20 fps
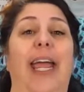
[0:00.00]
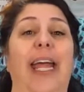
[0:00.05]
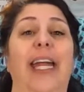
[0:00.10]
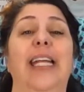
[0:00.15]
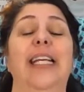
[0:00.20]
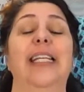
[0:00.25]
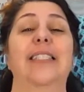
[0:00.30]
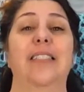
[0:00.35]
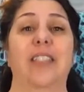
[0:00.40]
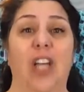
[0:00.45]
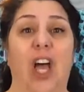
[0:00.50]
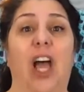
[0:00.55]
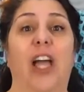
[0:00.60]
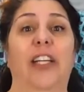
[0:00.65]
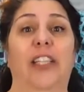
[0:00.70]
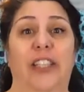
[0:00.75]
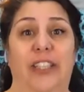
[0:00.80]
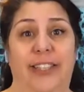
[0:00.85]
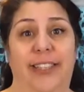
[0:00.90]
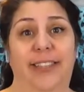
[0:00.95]
it is
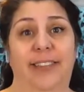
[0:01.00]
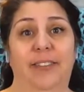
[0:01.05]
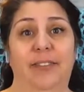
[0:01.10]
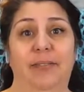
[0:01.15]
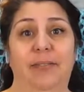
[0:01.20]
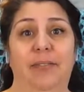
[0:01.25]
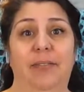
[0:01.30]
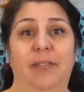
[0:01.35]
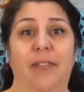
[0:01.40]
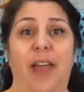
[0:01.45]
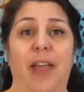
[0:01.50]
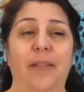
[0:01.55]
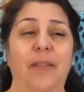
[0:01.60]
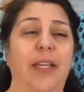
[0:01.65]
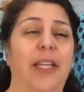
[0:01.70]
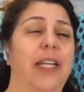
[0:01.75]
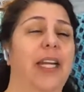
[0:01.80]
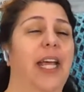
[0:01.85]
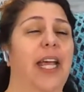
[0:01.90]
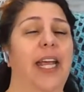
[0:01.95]
not good. I
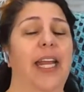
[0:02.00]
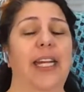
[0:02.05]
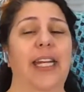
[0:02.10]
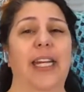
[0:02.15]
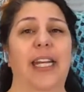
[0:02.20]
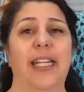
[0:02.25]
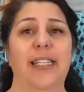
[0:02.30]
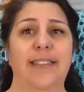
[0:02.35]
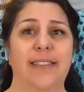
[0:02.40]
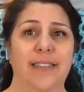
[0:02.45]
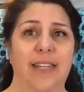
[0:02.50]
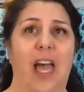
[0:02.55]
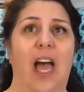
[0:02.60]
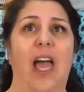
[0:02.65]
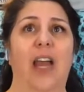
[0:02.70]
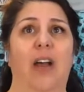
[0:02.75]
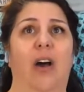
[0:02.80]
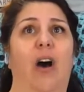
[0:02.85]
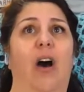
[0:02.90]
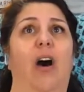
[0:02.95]
mean, and it's
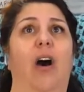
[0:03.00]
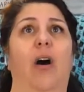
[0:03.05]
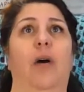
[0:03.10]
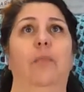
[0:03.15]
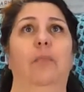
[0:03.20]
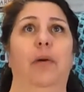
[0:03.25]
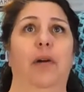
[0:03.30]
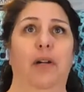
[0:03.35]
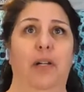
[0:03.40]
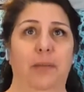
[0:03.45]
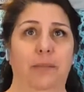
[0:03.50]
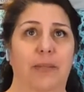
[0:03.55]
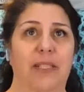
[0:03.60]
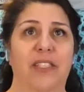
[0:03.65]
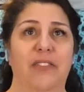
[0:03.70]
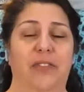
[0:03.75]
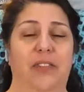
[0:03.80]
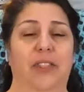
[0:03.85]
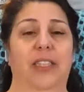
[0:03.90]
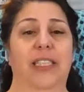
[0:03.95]
not all
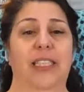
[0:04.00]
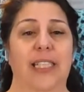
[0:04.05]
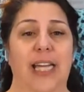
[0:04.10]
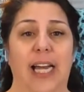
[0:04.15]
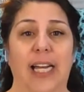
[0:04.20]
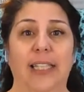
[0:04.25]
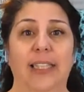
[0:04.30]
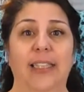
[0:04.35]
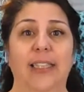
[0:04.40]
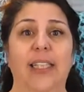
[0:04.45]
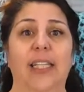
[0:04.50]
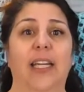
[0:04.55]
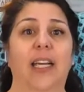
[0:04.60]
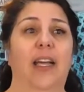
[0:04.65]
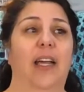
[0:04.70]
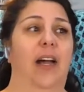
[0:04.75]
purposefully done.